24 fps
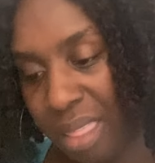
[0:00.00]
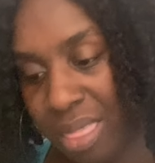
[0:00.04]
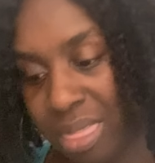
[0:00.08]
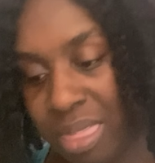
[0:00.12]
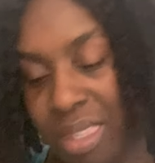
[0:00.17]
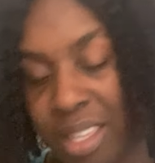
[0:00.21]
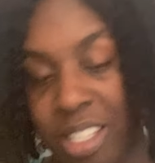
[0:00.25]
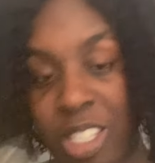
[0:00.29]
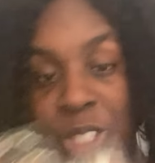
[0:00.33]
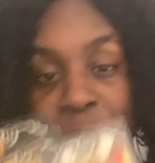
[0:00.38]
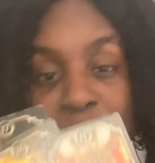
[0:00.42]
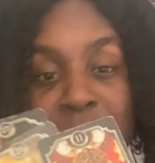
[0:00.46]

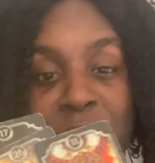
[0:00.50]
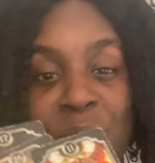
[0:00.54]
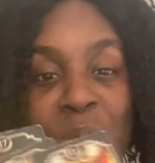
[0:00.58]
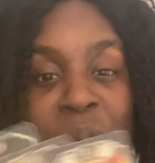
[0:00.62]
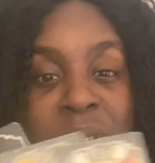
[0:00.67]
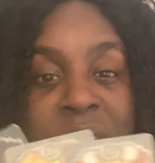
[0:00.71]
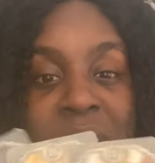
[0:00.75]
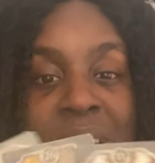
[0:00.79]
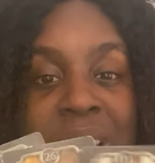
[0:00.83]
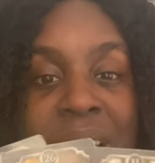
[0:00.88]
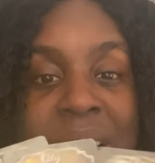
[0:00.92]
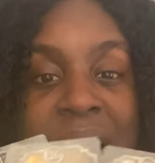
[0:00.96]
This was
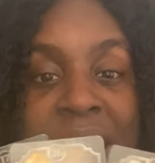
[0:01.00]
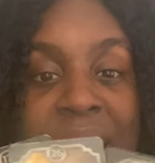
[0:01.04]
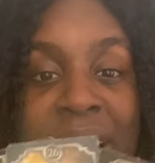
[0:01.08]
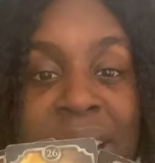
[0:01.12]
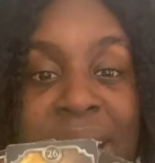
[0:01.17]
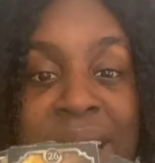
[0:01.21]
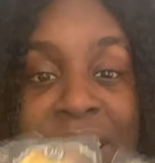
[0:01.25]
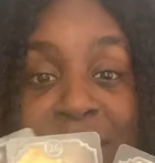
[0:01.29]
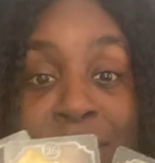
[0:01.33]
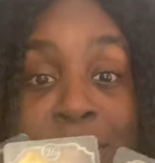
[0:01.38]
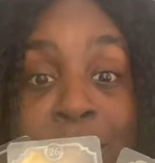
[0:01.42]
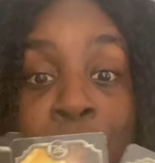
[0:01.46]
on the
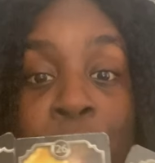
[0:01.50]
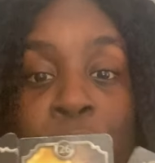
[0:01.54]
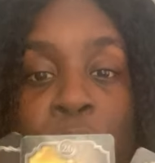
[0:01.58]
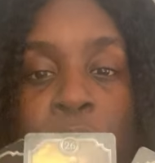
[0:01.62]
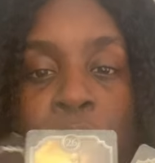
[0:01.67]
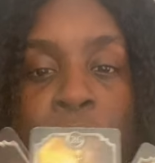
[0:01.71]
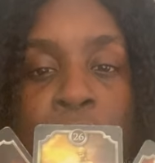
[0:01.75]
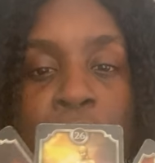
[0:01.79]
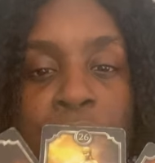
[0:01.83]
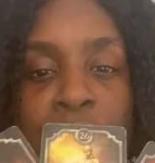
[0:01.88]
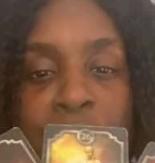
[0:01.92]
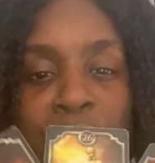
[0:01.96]
line for
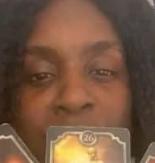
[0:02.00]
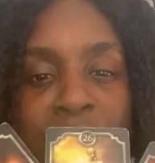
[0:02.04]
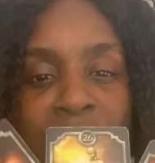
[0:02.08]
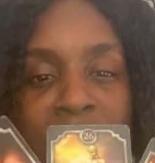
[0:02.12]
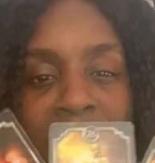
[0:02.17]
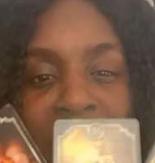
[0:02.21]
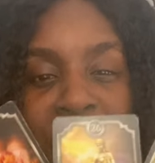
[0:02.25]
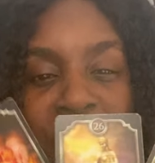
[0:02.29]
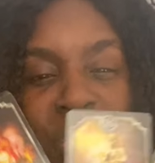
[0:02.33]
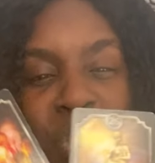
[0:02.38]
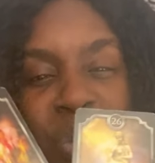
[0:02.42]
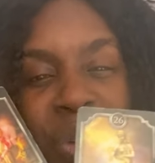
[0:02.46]
you.
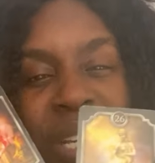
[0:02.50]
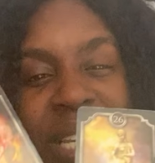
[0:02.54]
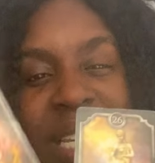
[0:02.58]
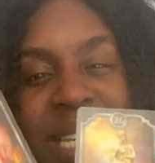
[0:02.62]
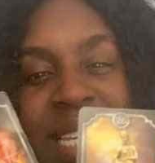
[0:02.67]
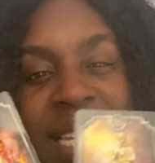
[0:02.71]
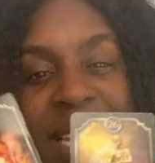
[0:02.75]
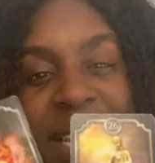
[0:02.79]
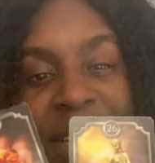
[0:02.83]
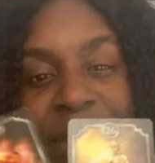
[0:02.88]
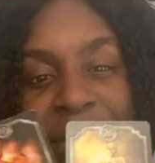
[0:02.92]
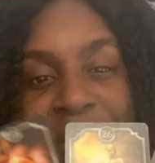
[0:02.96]
Your
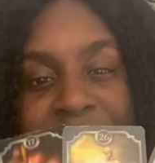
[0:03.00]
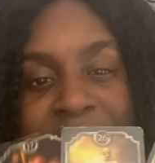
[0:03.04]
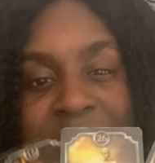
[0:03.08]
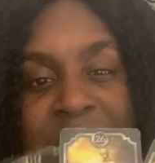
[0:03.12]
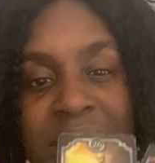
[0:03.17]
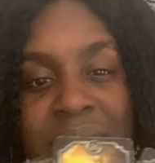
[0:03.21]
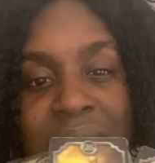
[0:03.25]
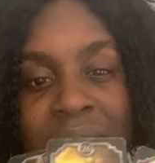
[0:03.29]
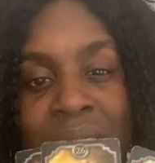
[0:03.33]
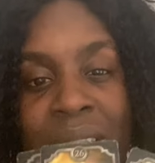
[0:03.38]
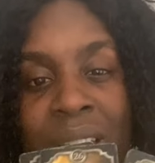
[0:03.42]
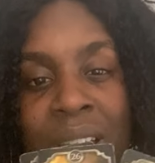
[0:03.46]

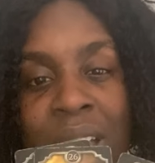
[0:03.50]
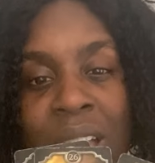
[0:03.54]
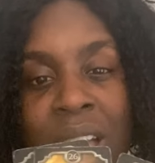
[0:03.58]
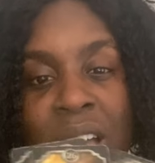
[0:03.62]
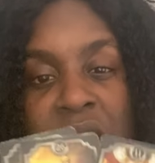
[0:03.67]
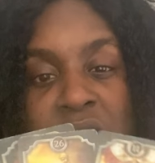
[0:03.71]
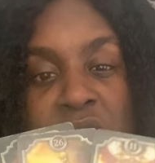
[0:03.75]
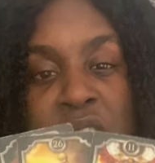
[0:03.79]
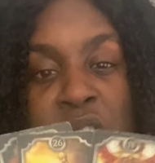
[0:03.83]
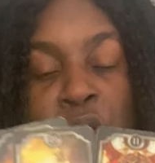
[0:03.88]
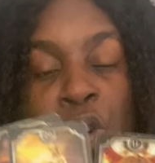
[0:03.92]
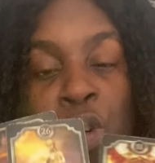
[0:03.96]
gift,
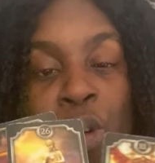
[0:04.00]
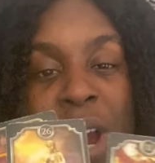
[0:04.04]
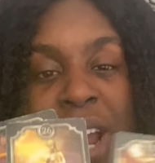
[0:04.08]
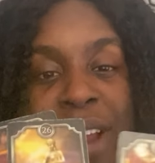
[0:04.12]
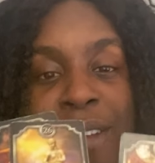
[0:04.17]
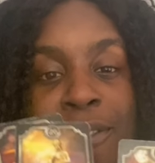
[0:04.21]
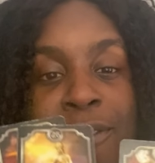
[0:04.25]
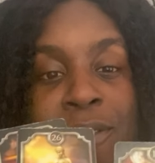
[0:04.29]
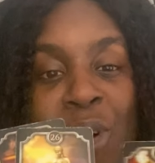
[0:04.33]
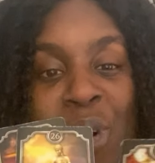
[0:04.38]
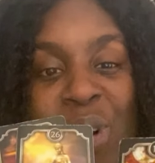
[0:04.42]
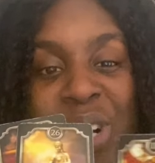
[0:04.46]

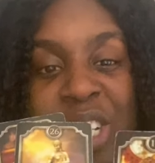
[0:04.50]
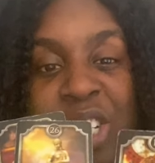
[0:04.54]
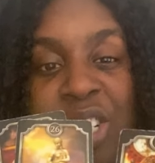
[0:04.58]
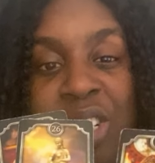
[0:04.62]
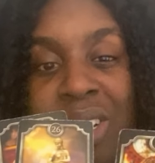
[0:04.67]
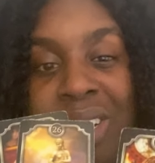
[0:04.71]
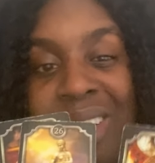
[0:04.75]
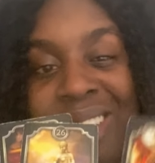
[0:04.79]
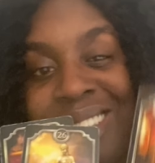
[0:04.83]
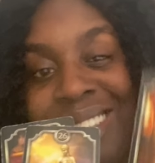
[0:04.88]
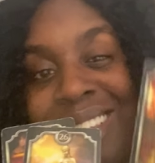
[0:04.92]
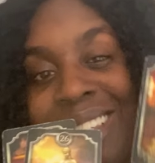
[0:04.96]
great
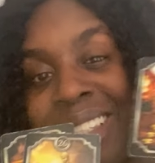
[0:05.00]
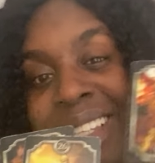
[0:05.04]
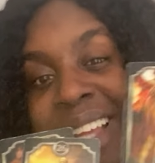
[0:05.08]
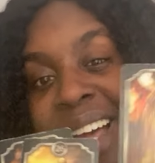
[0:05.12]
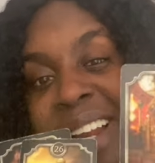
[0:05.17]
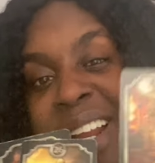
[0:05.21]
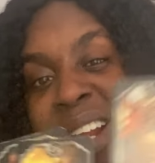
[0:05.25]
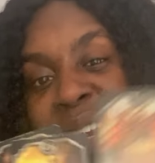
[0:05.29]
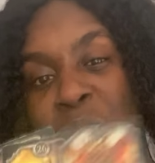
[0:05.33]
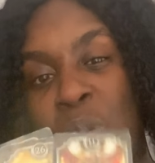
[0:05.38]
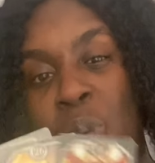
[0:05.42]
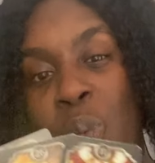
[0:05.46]
fortune,
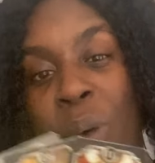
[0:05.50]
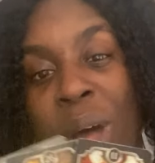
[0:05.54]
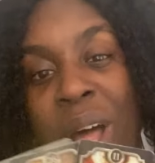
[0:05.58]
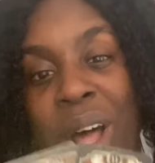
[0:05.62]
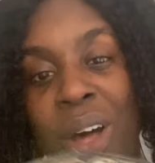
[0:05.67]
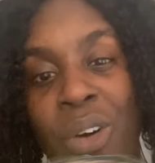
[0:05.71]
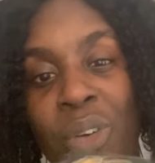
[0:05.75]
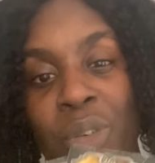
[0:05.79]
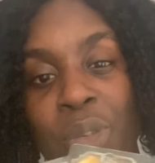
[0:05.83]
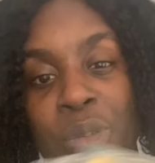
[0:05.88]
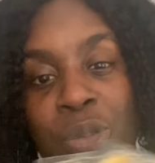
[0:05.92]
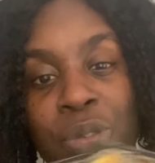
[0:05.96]
sudden
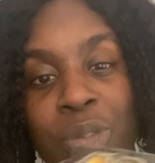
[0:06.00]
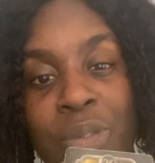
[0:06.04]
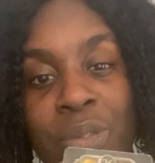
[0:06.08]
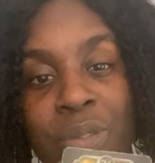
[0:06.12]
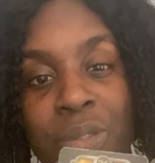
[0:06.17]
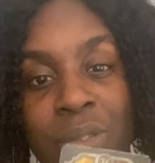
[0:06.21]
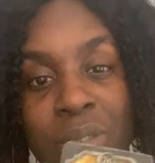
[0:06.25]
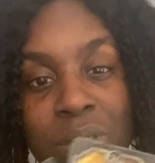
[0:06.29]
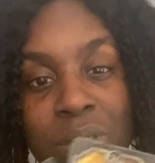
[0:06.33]
wealth